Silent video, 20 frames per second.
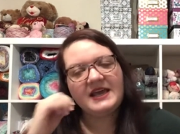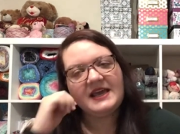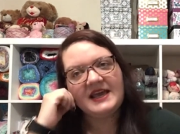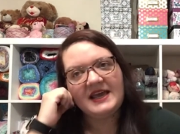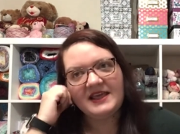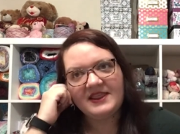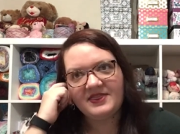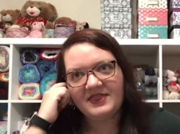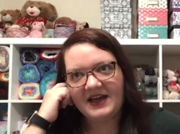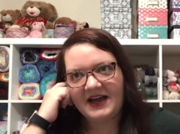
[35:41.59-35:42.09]

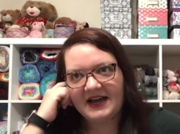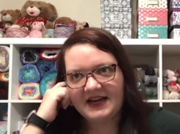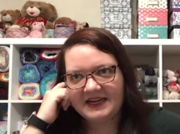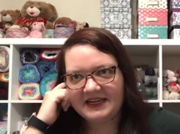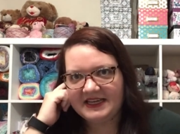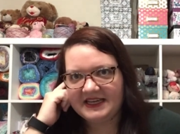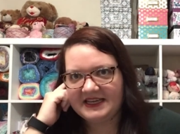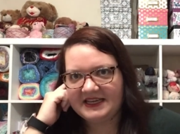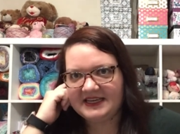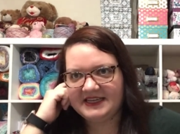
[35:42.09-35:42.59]
and that
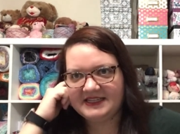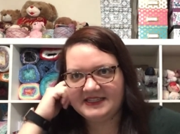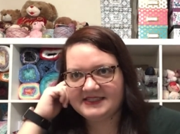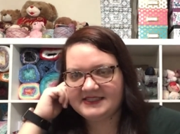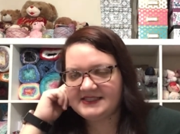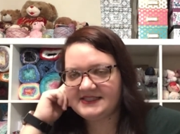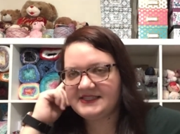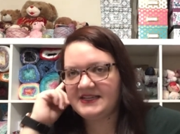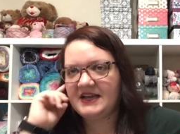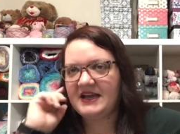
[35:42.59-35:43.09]

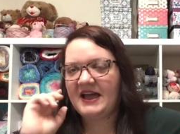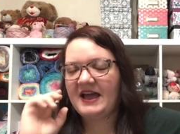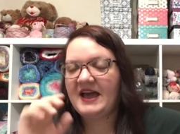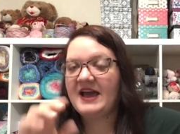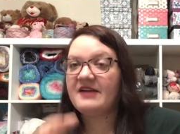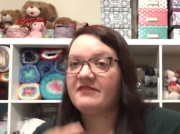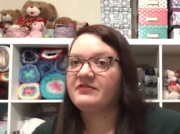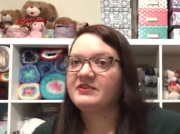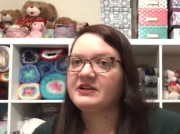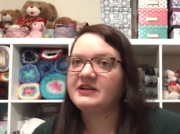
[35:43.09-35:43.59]
is
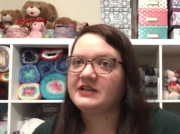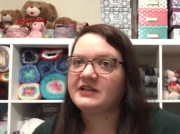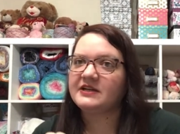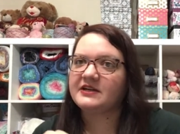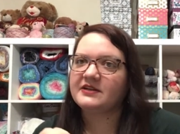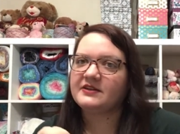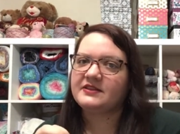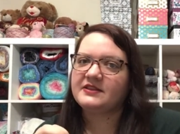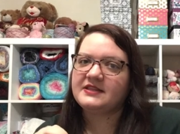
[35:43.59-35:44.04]
every year